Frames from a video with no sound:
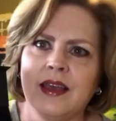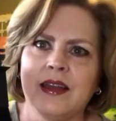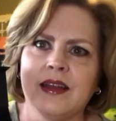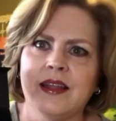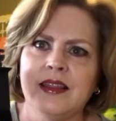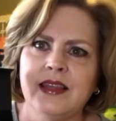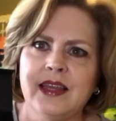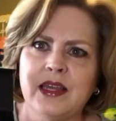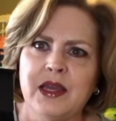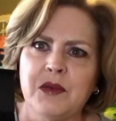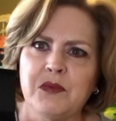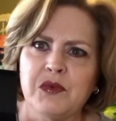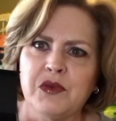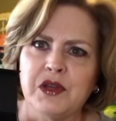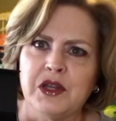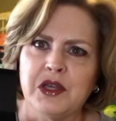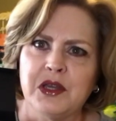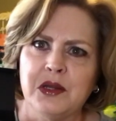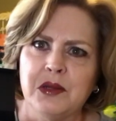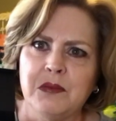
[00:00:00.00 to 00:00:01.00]
And I think I'm
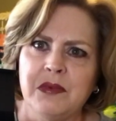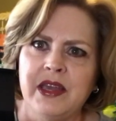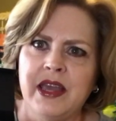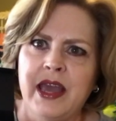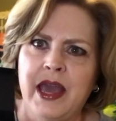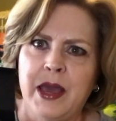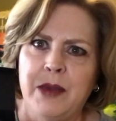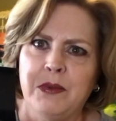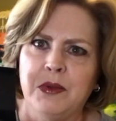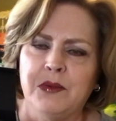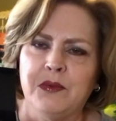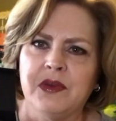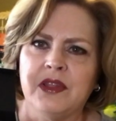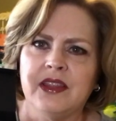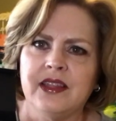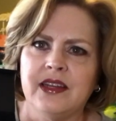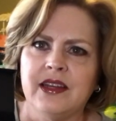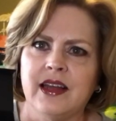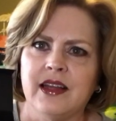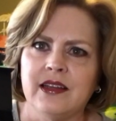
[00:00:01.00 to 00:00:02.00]
really going to be happy with it.